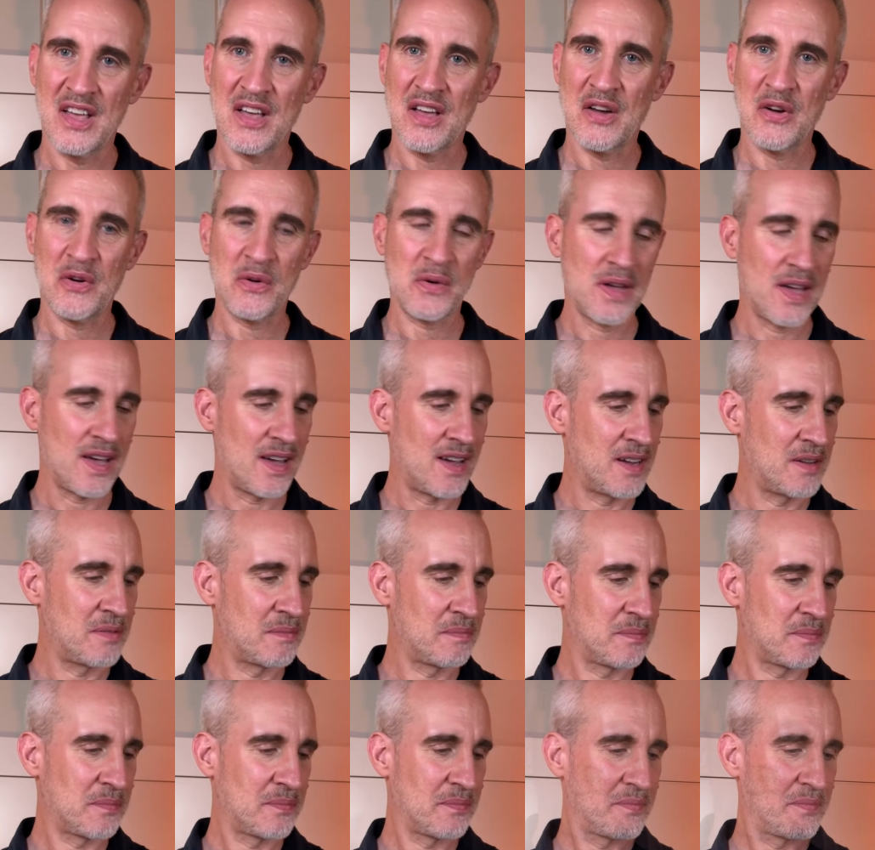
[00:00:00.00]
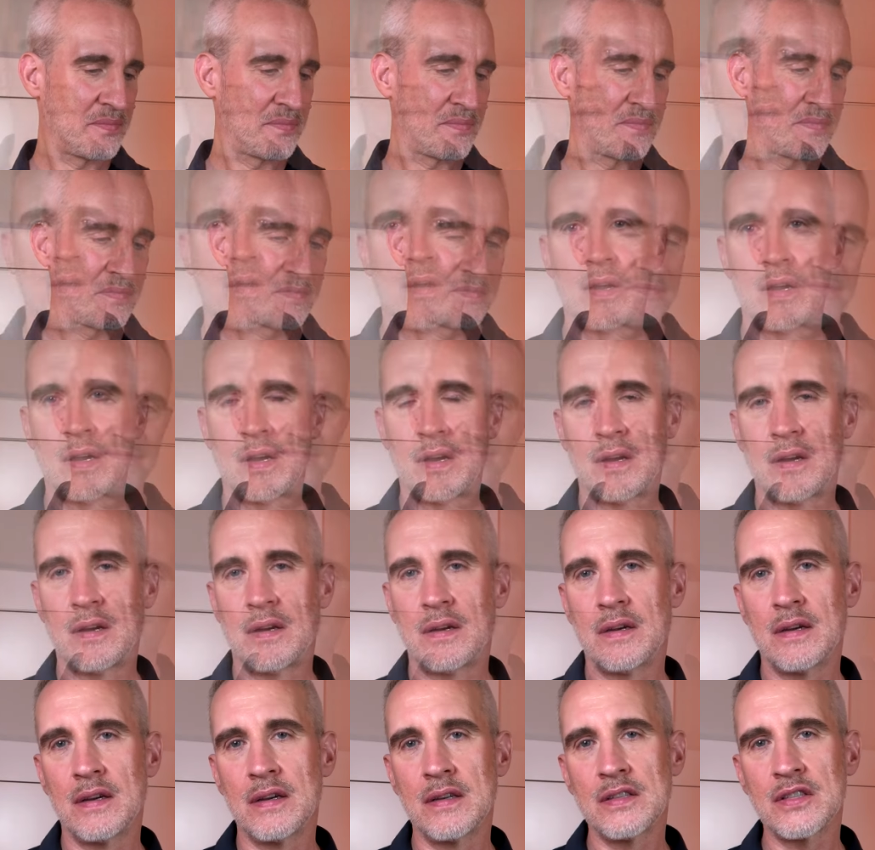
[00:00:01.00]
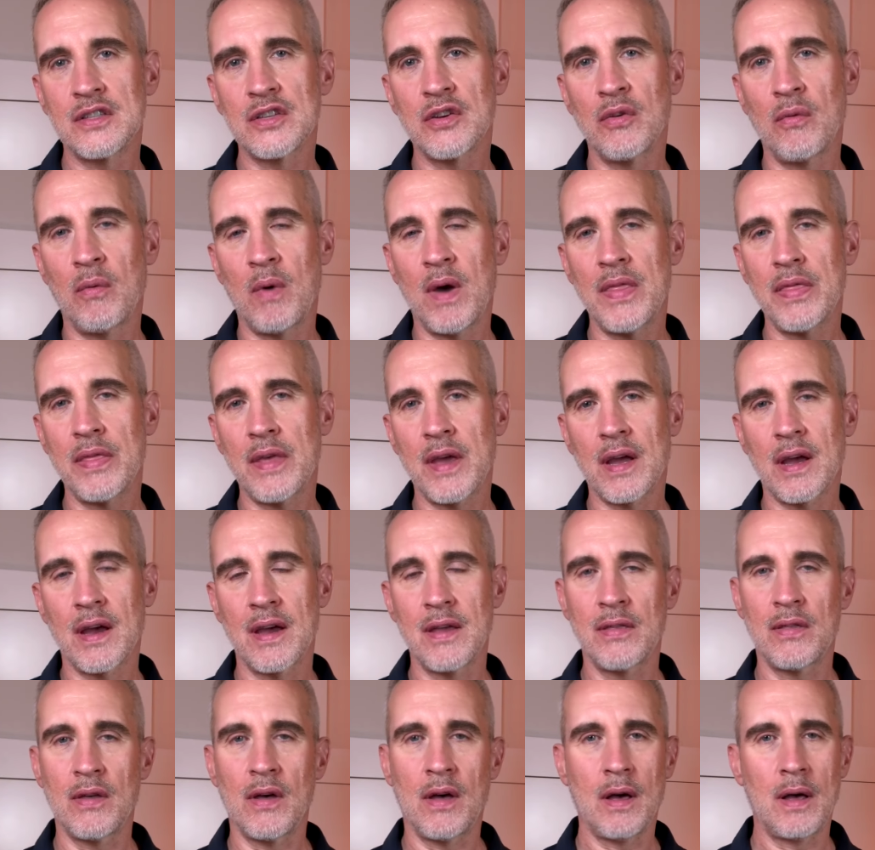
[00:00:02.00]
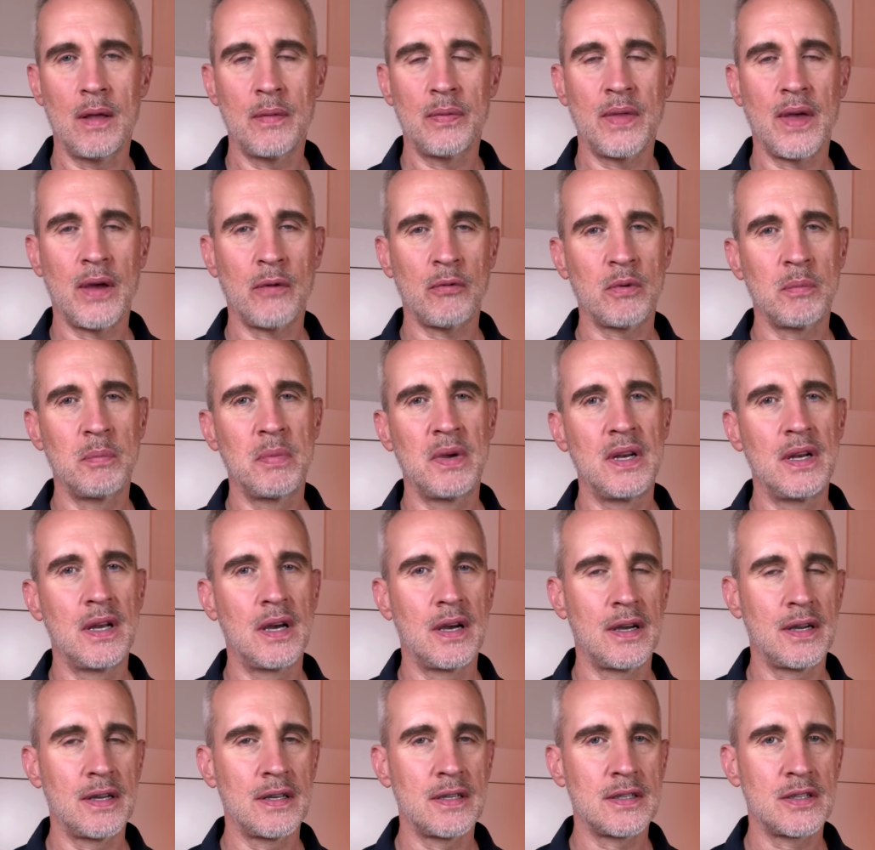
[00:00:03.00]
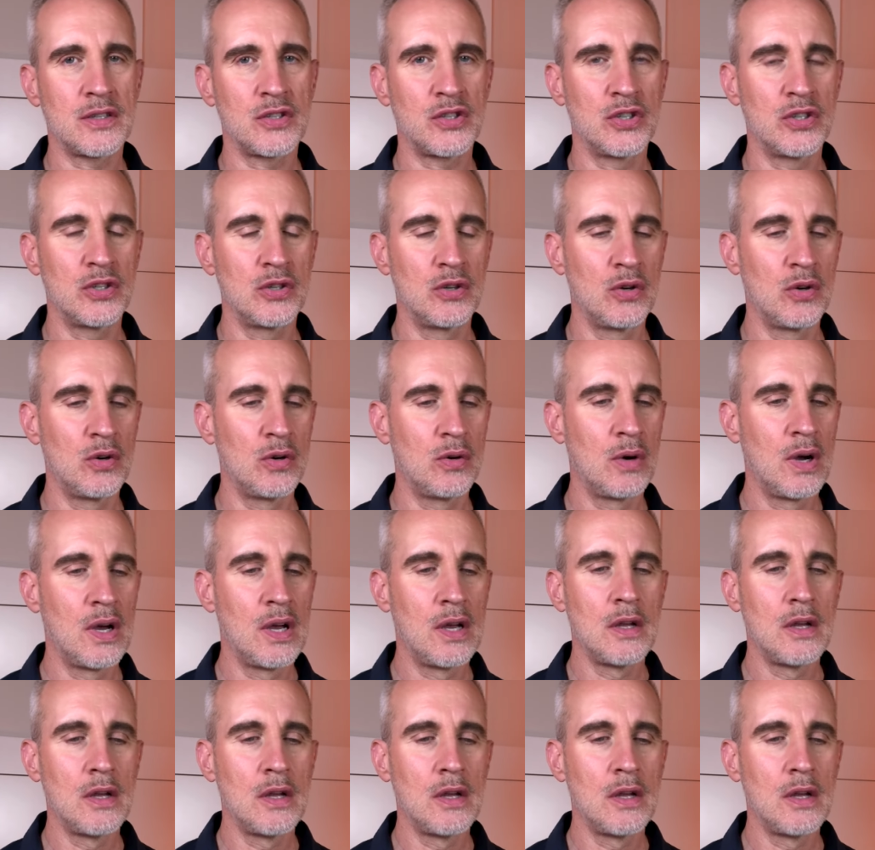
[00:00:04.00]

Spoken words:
Okay. So one thing I thought that would be nice to